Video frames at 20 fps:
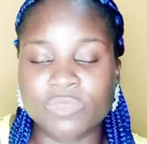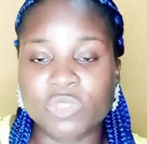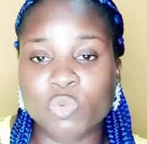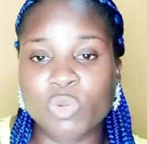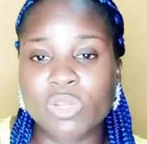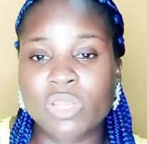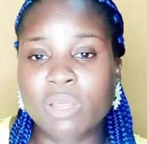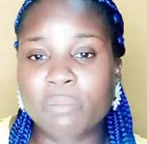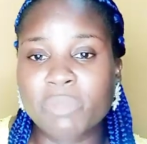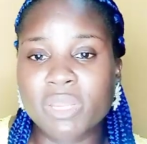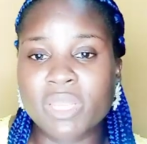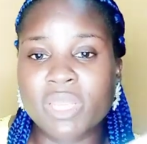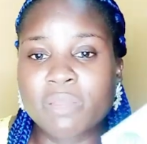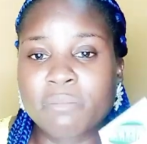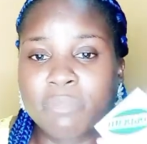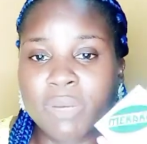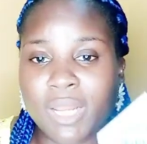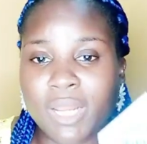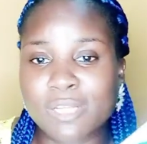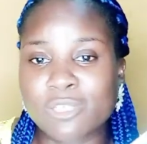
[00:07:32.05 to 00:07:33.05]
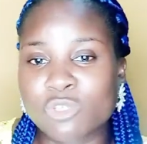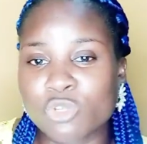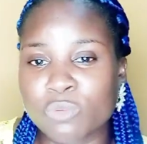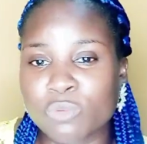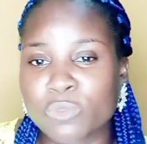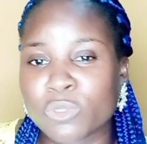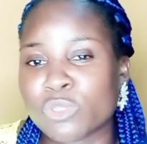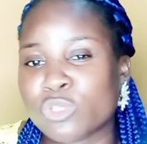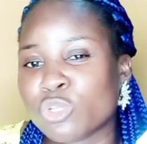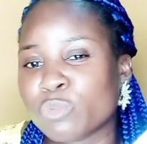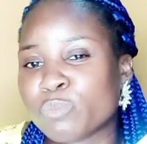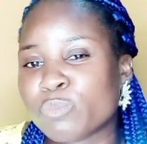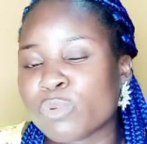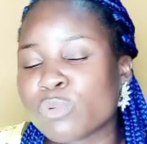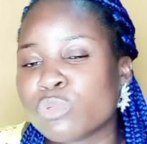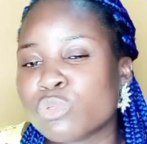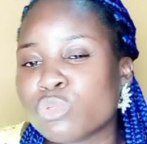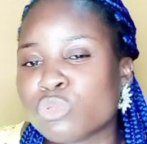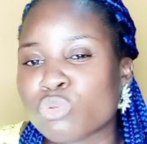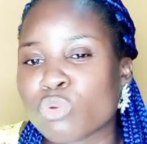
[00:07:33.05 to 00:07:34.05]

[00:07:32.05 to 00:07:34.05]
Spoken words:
When you're making black soap, you're supposed